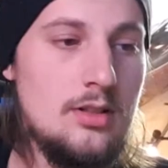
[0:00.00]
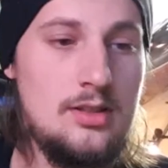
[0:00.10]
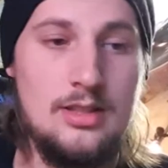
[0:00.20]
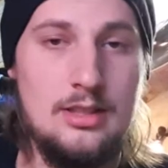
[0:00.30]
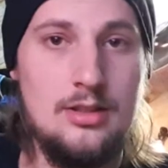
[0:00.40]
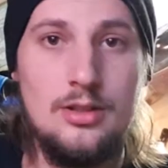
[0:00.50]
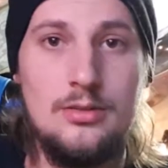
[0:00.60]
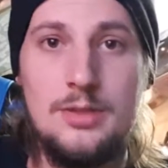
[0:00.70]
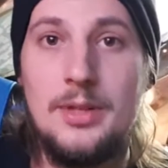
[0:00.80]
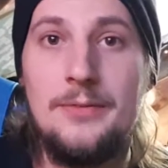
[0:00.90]
because, you
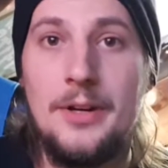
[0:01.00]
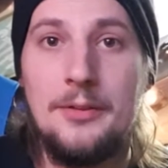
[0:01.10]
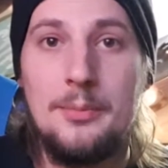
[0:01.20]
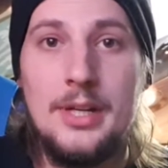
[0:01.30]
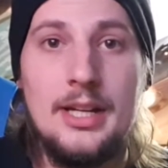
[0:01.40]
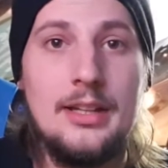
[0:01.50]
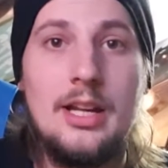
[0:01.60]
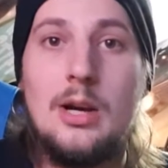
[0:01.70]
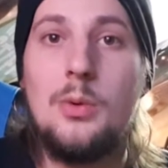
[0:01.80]
know, it's my favorite band,